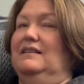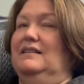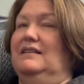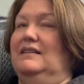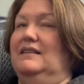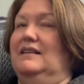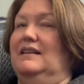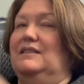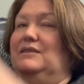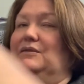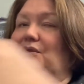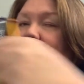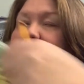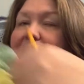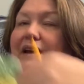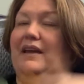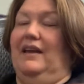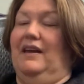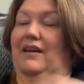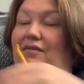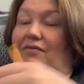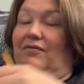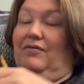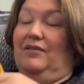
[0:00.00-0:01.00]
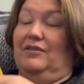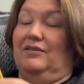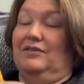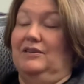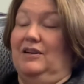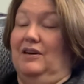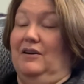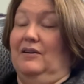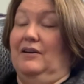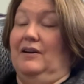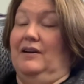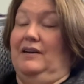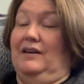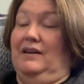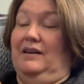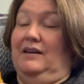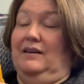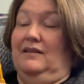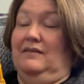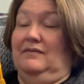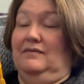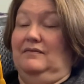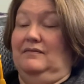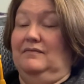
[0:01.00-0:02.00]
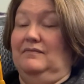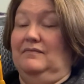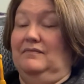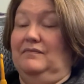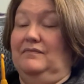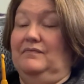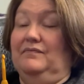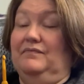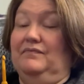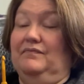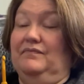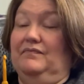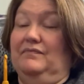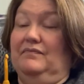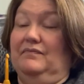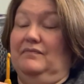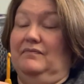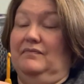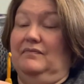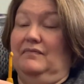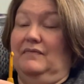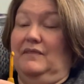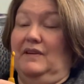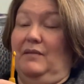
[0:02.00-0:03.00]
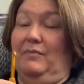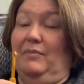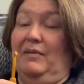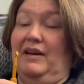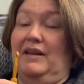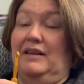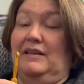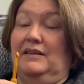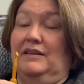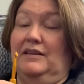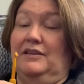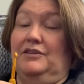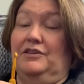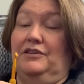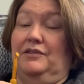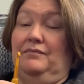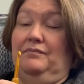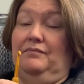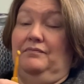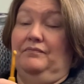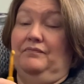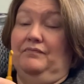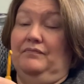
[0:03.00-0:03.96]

That's what I get for talking and not paying attention.